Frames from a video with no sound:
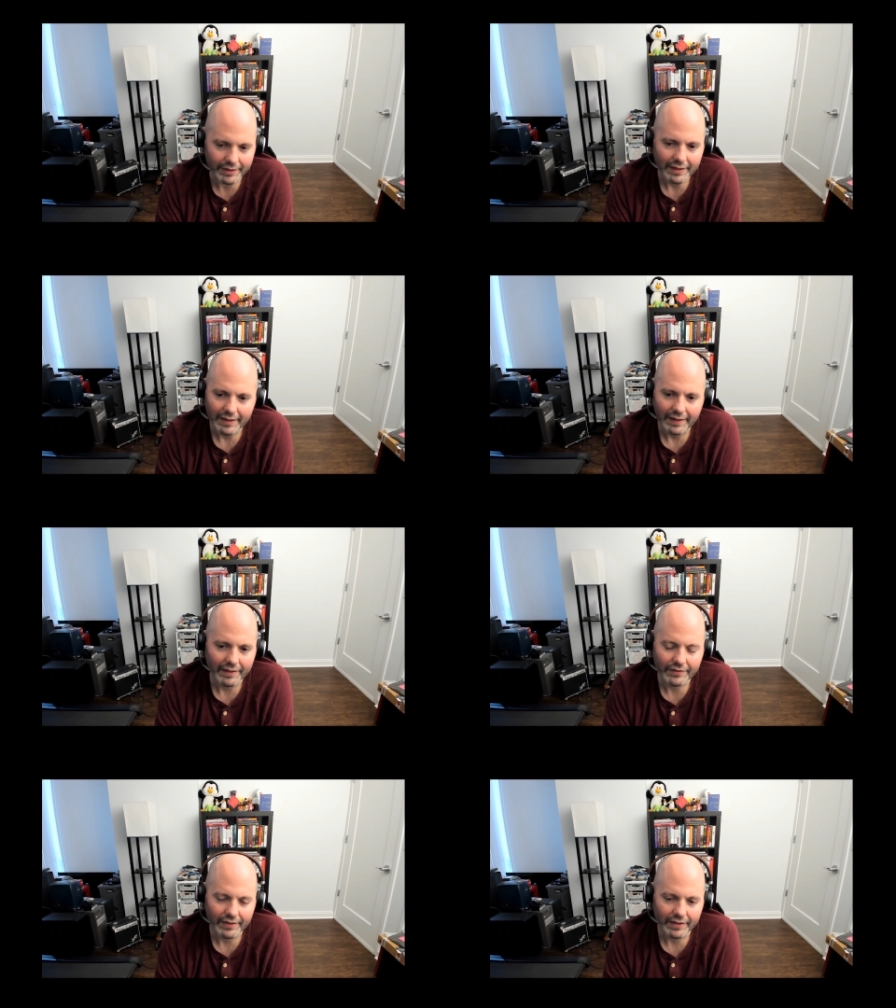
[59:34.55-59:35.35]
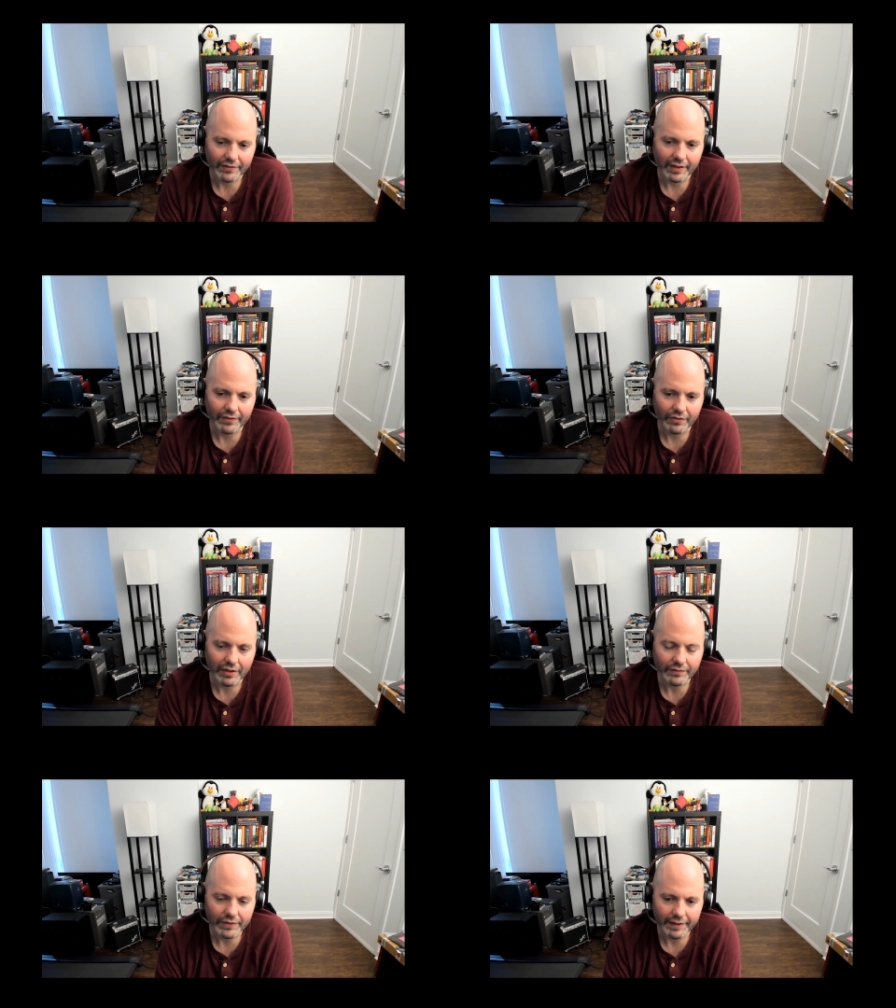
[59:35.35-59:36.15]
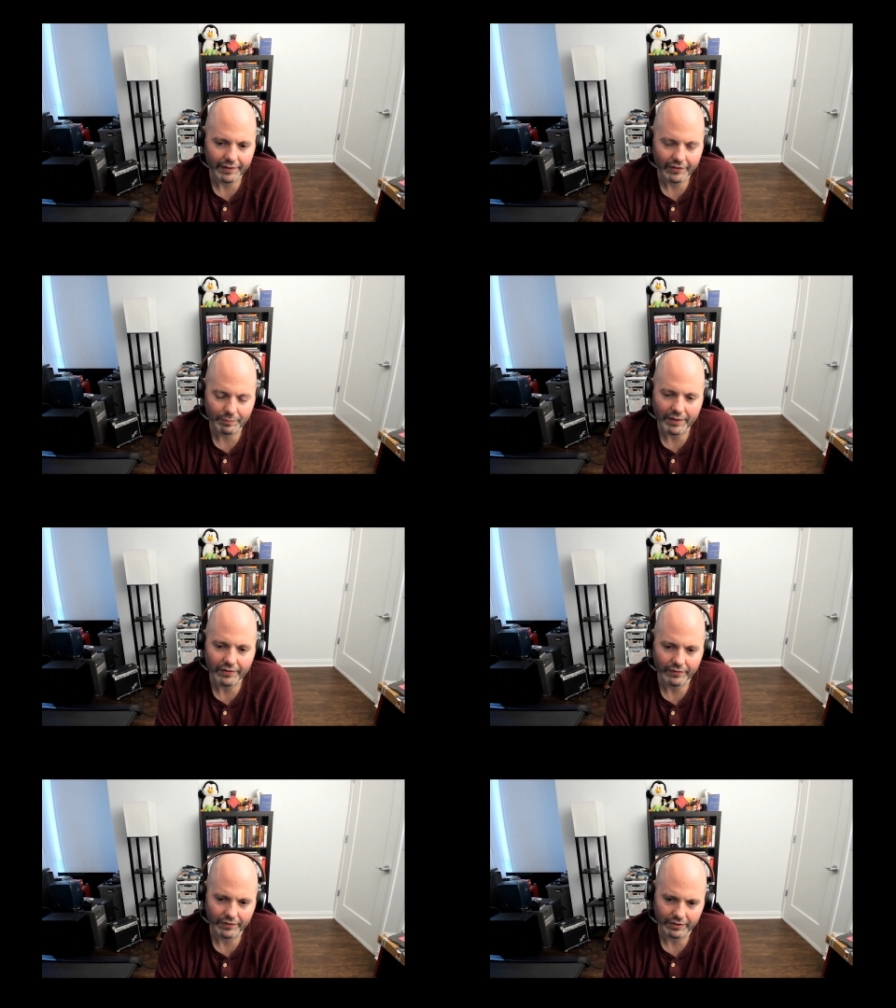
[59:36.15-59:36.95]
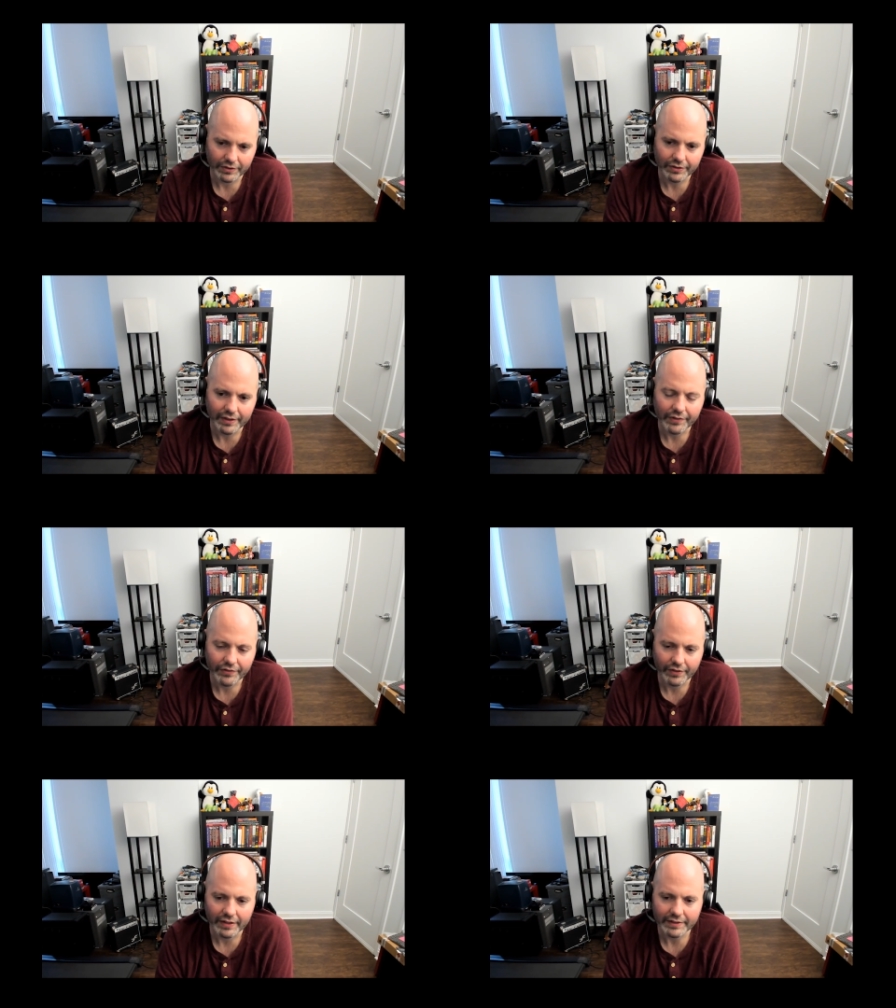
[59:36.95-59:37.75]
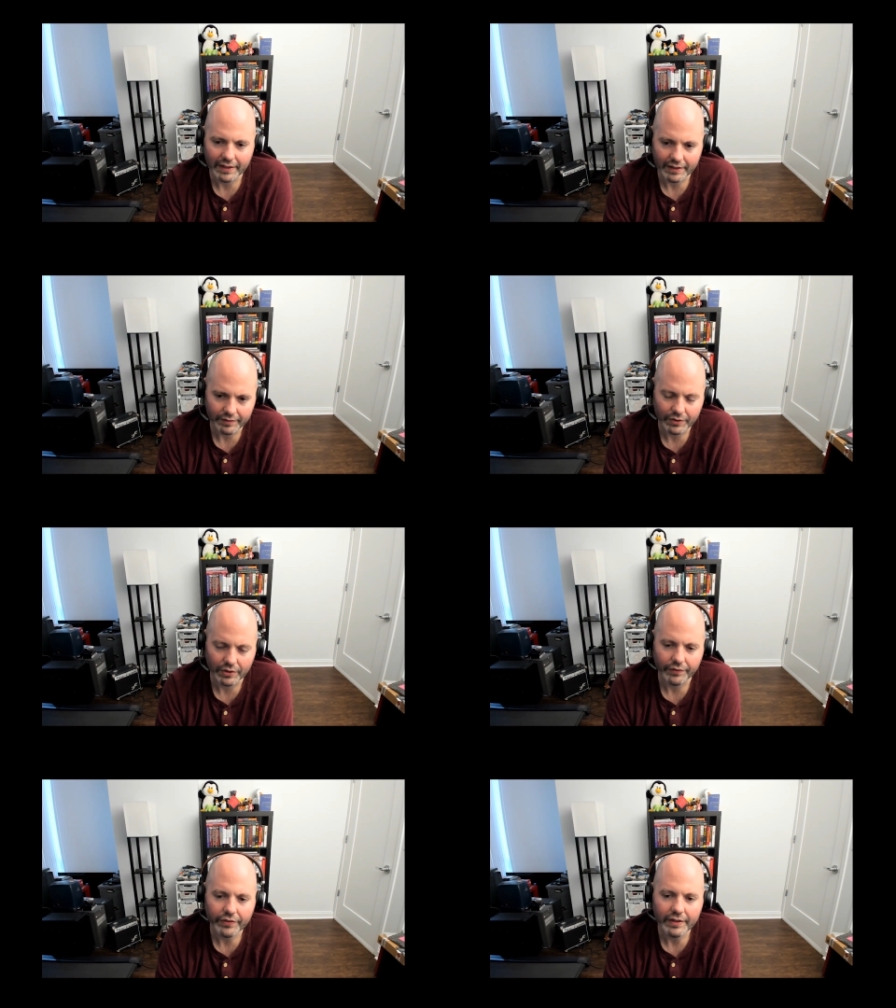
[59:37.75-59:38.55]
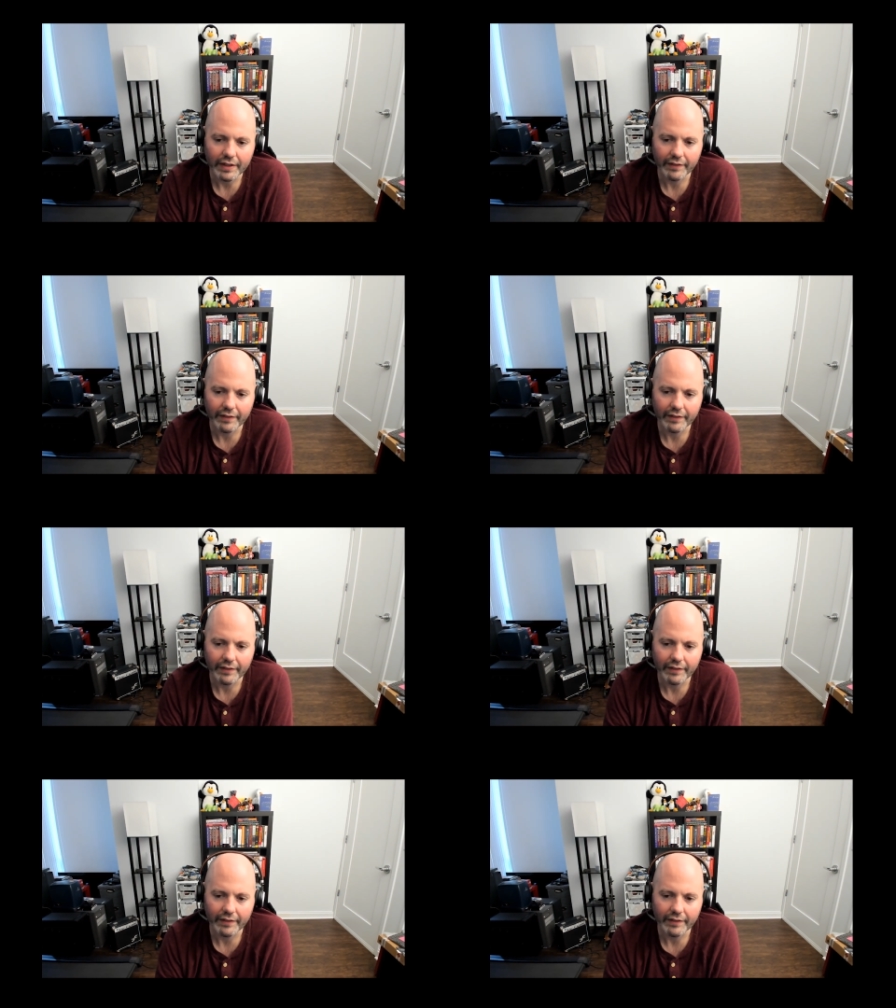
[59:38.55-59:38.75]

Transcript: But it's not very expensive to learn and start getting involved.